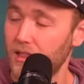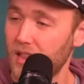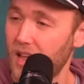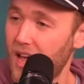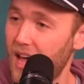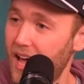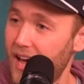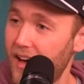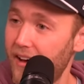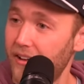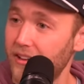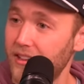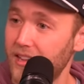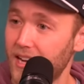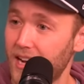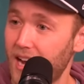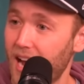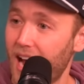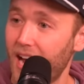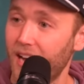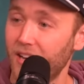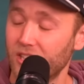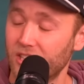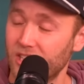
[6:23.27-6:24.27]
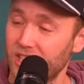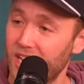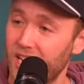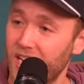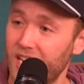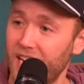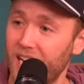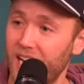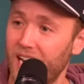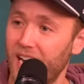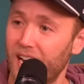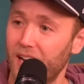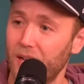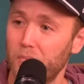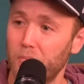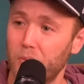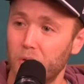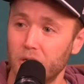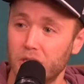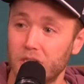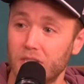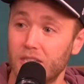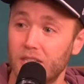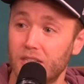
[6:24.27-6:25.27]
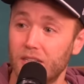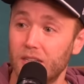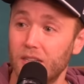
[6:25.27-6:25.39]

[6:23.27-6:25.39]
the hell that Kyle Shanahan puts